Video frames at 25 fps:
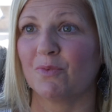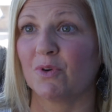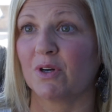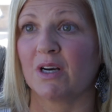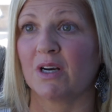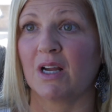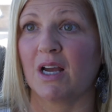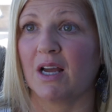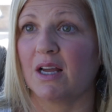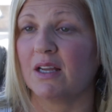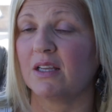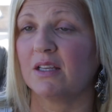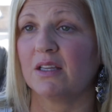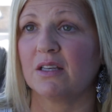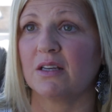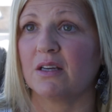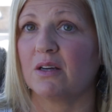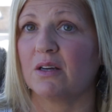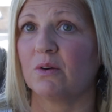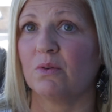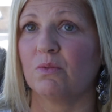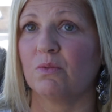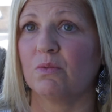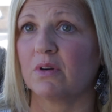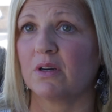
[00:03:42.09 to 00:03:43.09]
We're not going
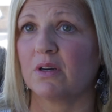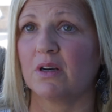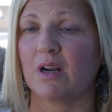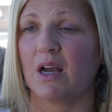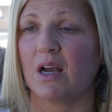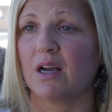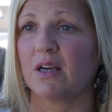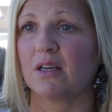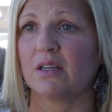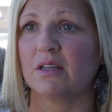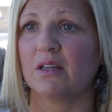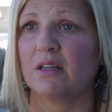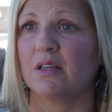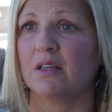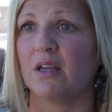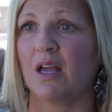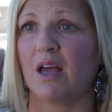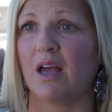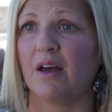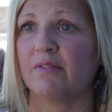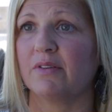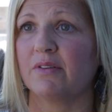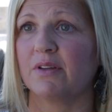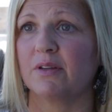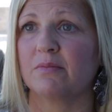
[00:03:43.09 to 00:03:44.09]
to
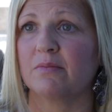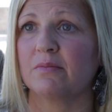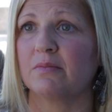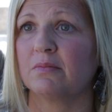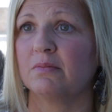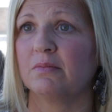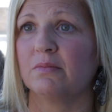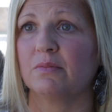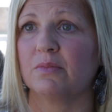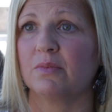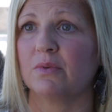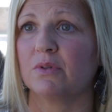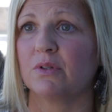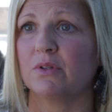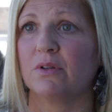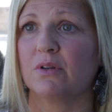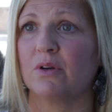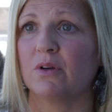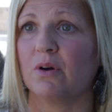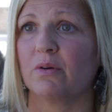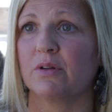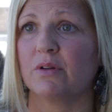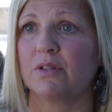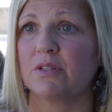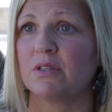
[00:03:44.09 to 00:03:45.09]
have him
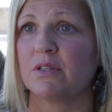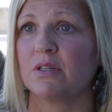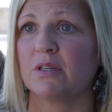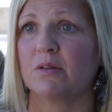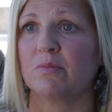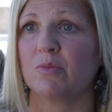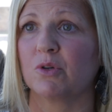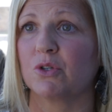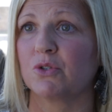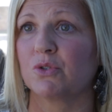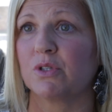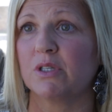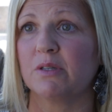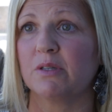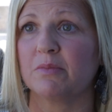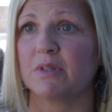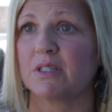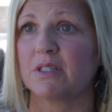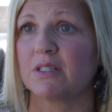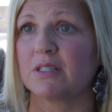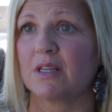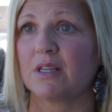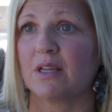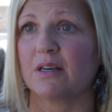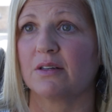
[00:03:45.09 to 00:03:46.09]
go into any more
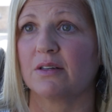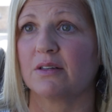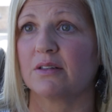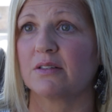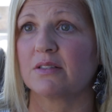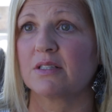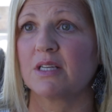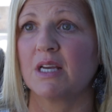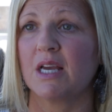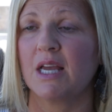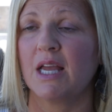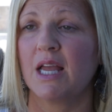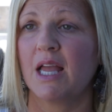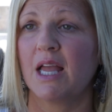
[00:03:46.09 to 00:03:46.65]
treatment centers."